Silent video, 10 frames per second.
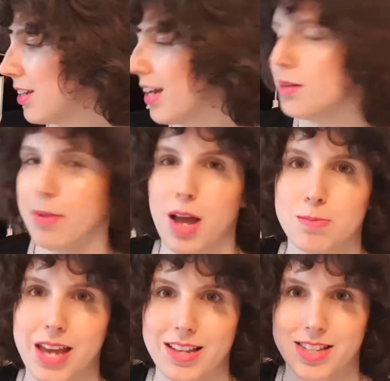Mangan,
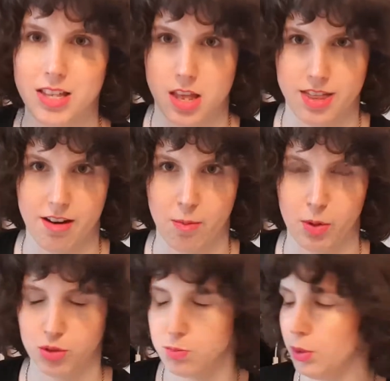but I'm guessing that
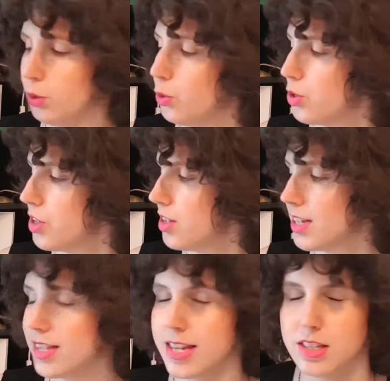there are multiple
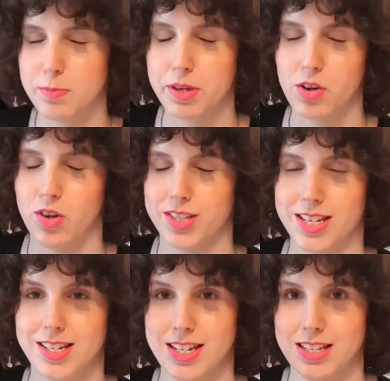authors in this
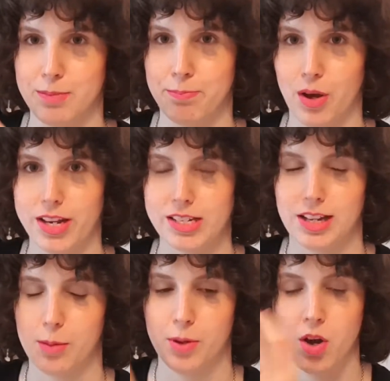because it is a
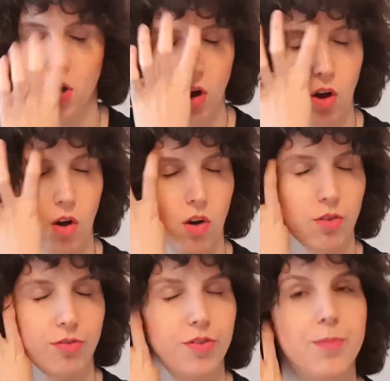bind up
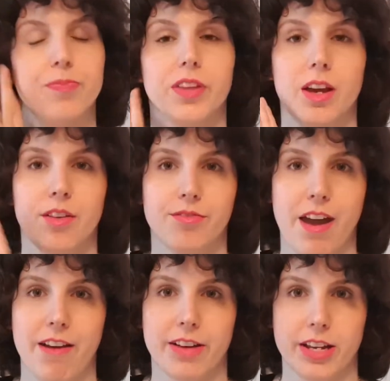of
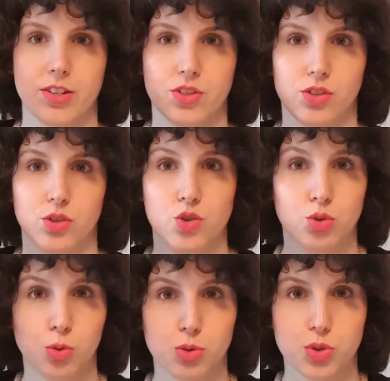various
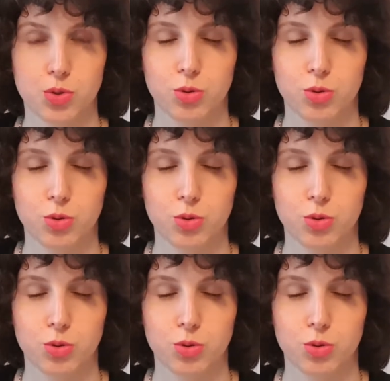short